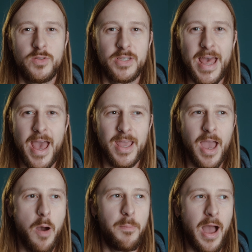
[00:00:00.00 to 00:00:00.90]
you
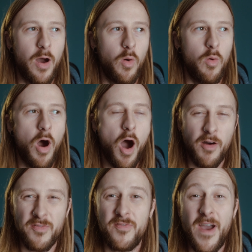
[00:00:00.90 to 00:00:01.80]
today about
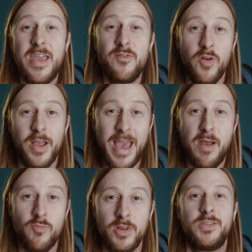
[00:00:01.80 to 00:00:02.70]
our favourite
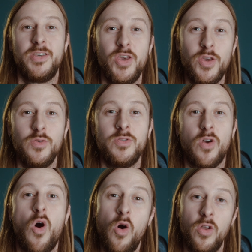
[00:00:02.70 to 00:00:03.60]
camera to
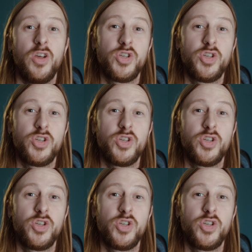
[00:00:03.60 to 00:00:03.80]
use on